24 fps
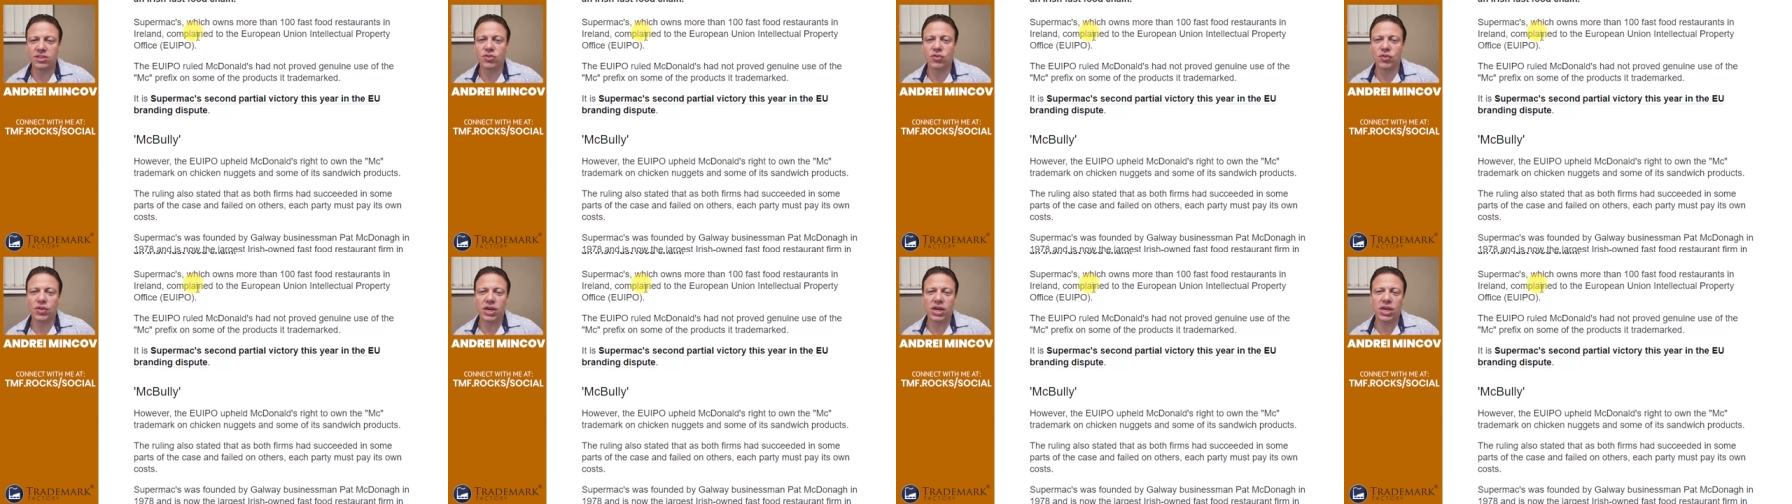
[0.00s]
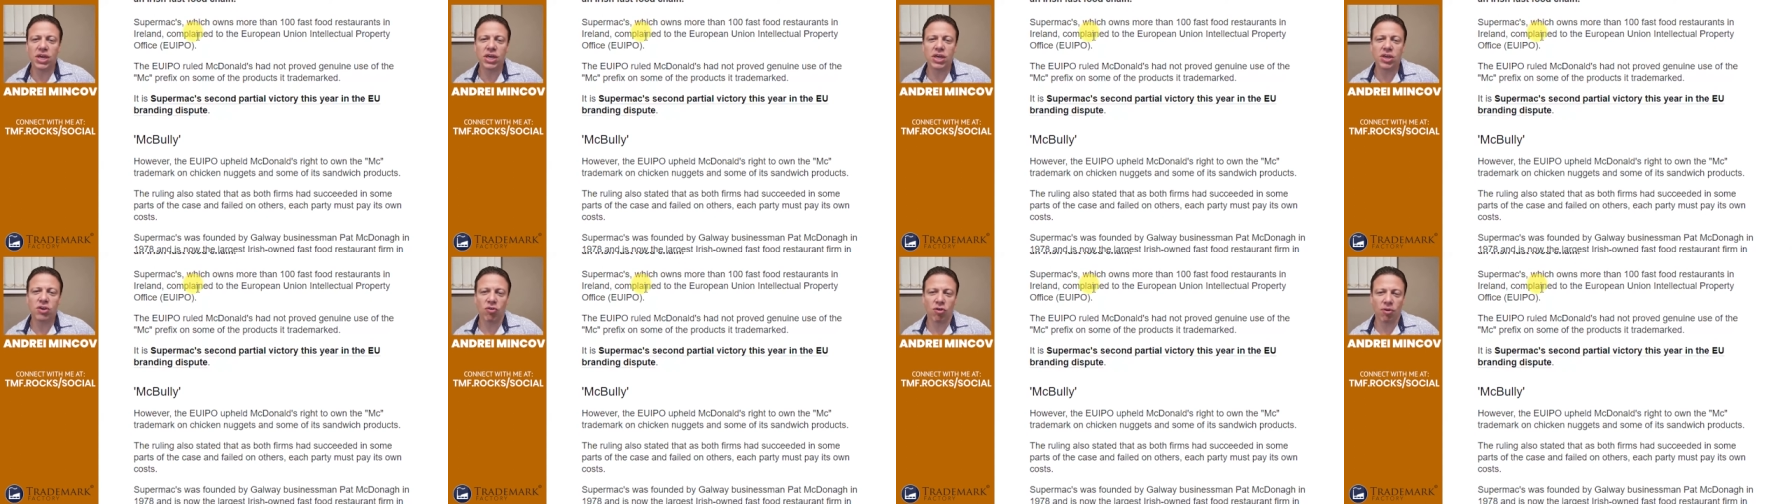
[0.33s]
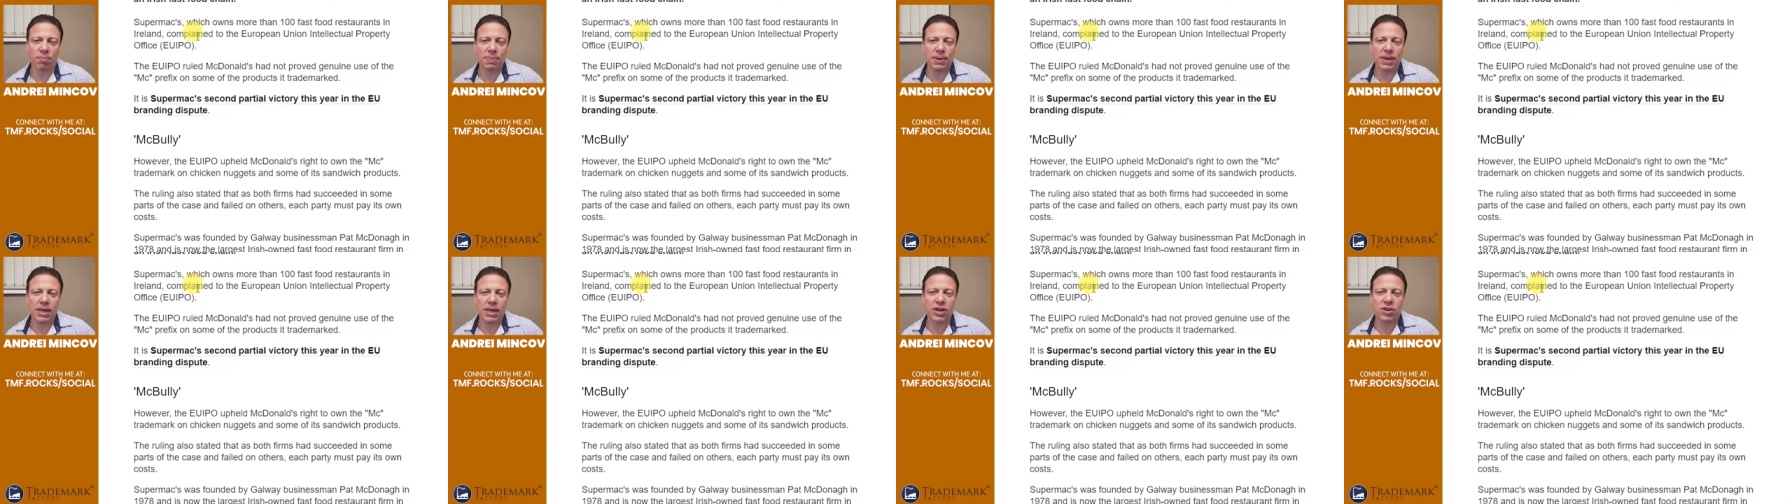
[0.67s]
to the
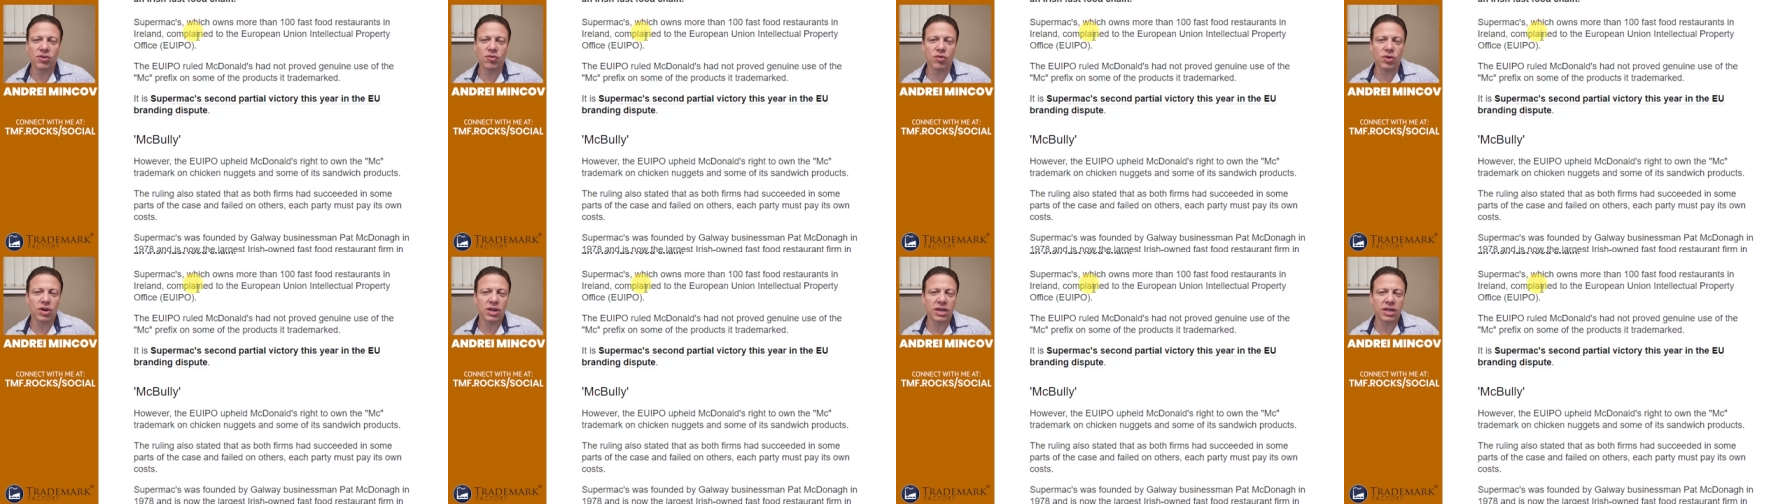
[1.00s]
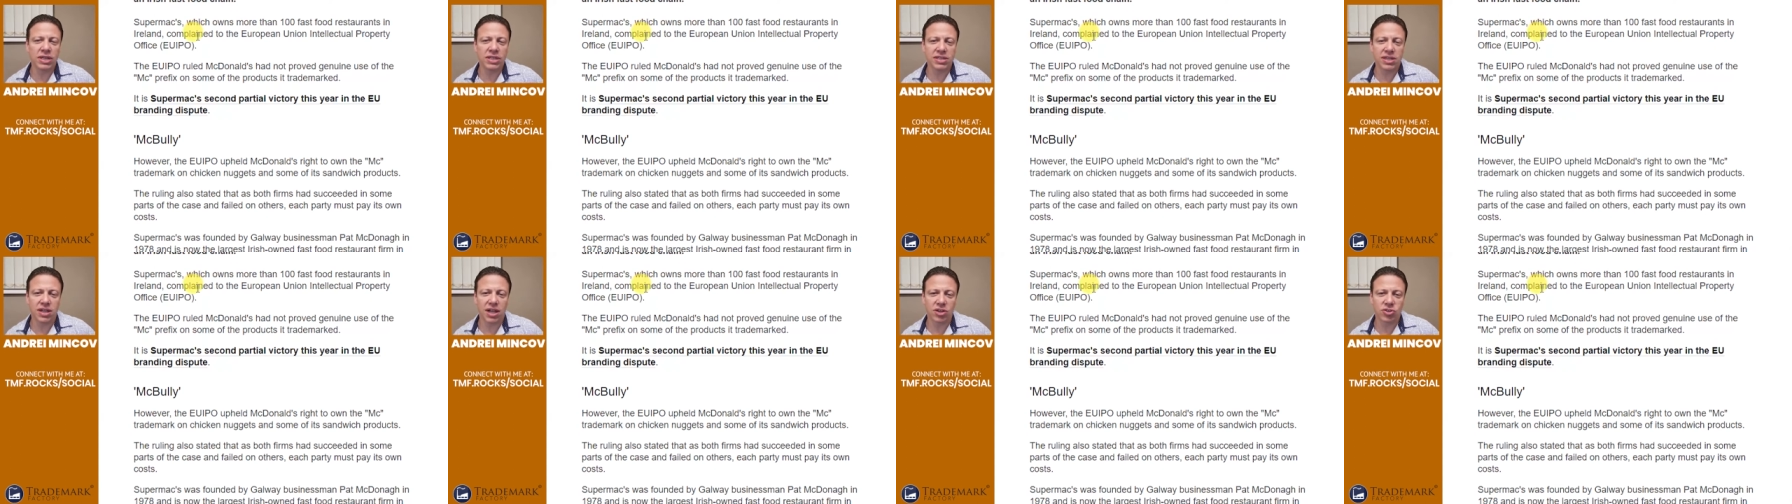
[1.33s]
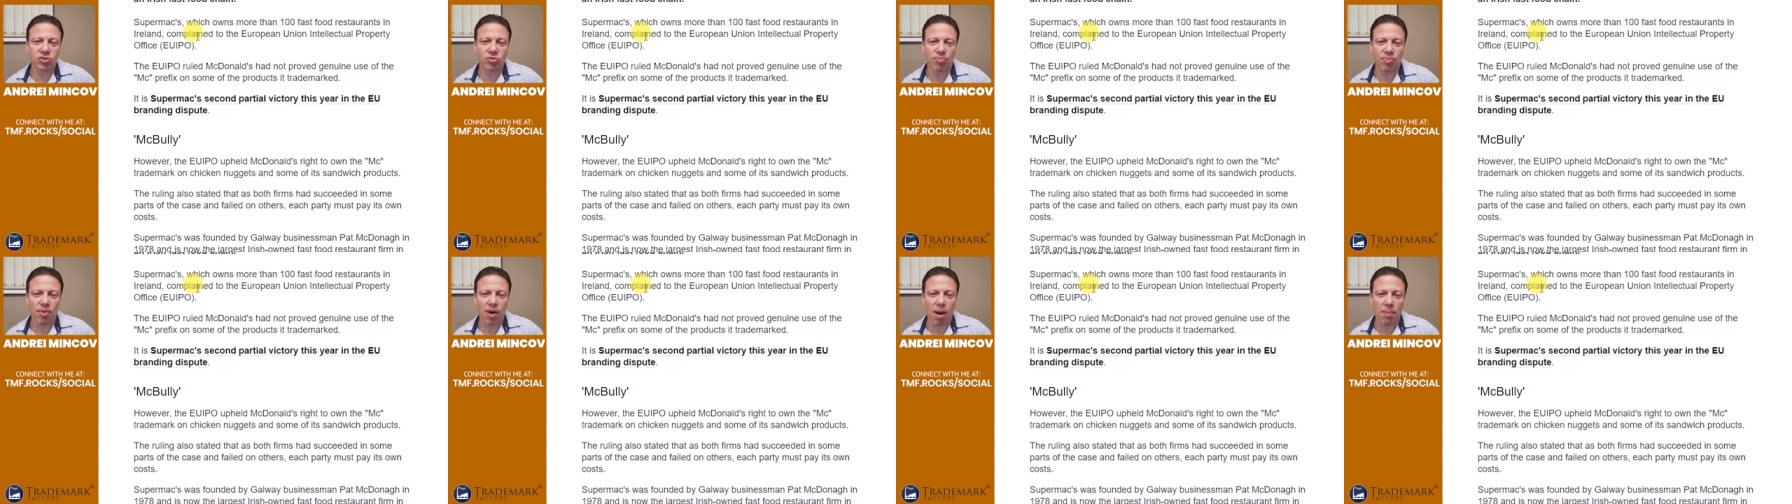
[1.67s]
European Union Intellectual
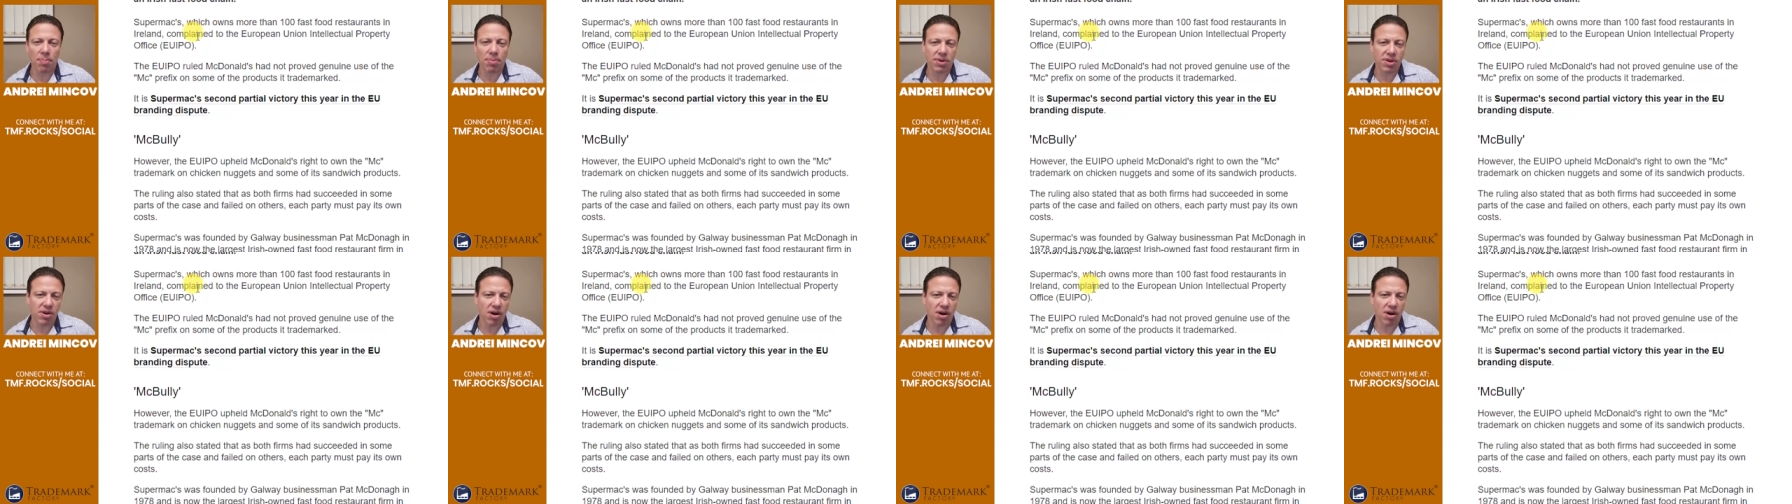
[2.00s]
Property